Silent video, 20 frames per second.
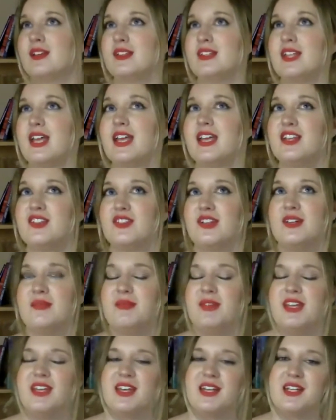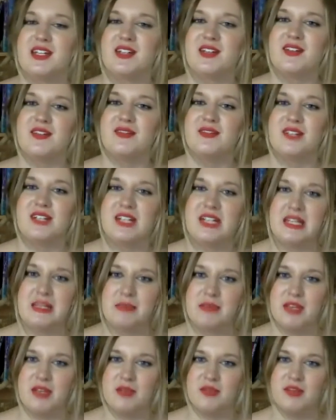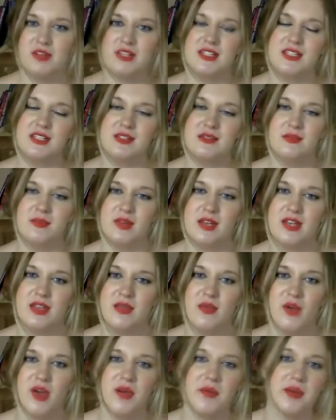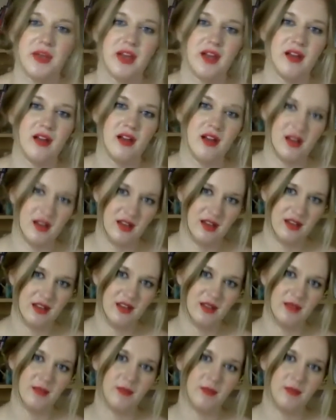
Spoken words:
daydreaming, and not really being present with where we are.